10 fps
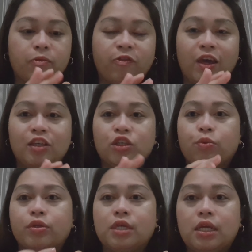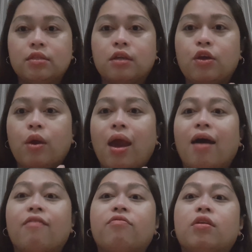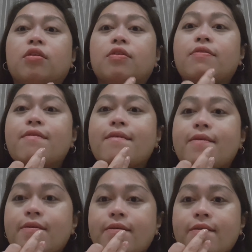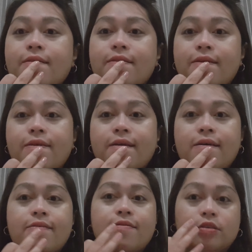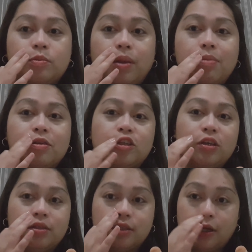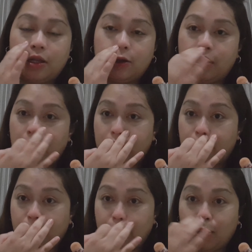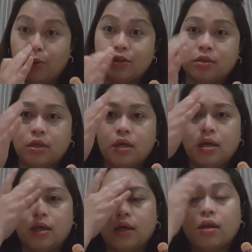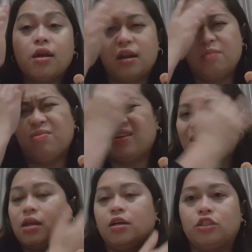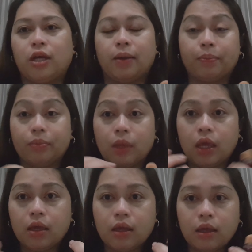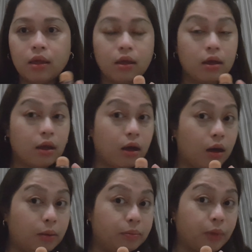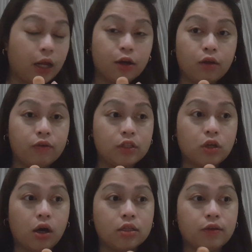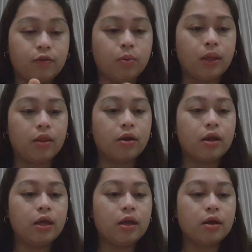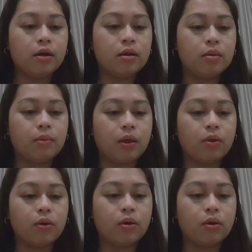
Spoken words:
facial routines that you have that could take out those blemishes underneath my nose. Nagre-red mark talaga siya. I don't know if it's cause of the weather here, but